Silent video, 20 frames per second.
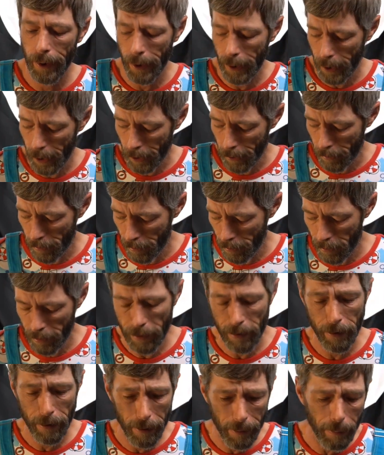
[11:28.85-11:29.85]

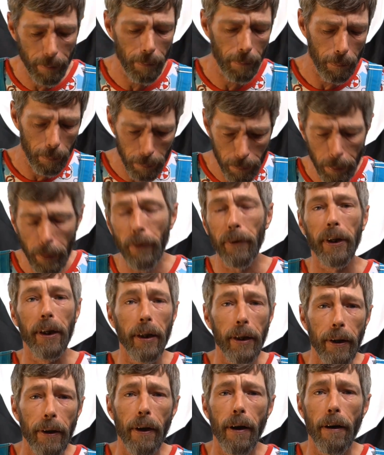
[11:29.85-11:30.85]
it's bulky
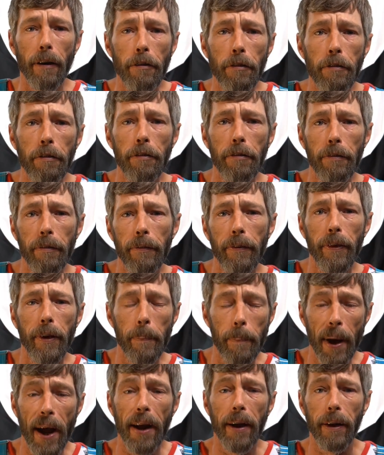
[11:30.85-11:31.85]
enough, and the
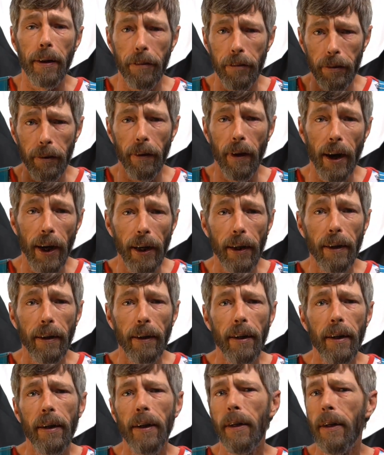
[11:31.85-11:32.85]
padding's great.
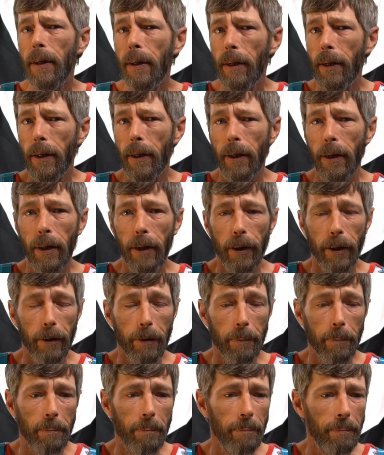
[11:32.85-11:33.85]

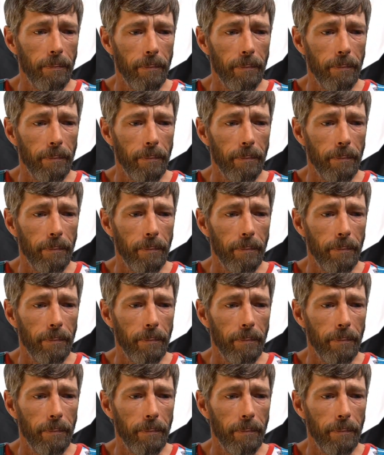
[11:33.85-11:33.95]
There